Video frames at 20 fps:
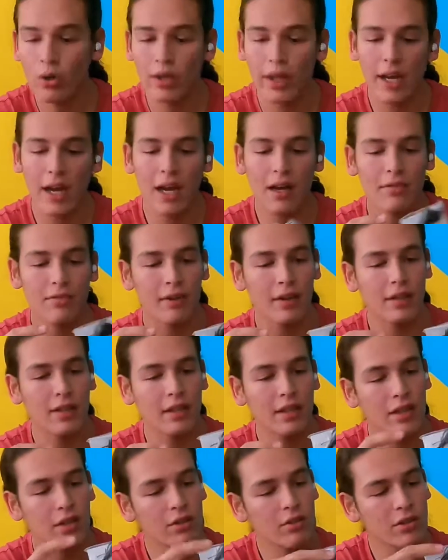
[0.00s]
they have an
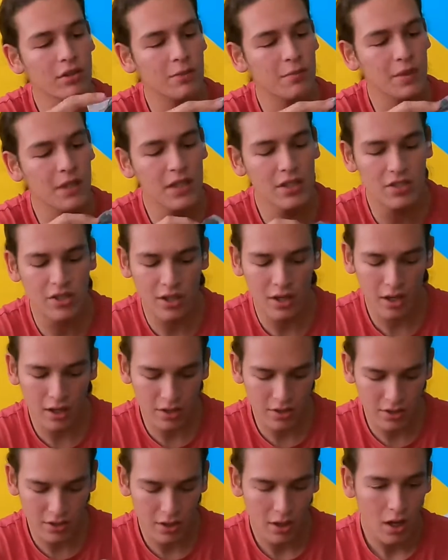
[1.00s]
USB
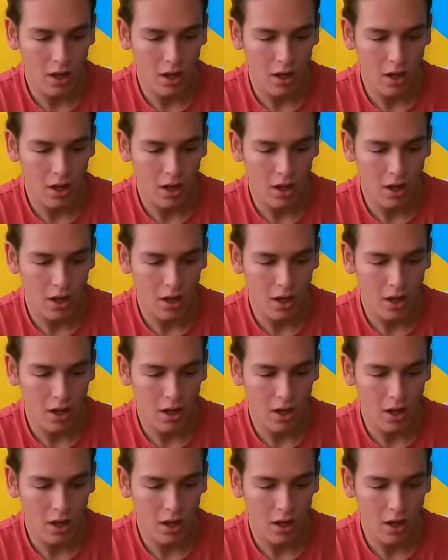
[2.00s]
charge.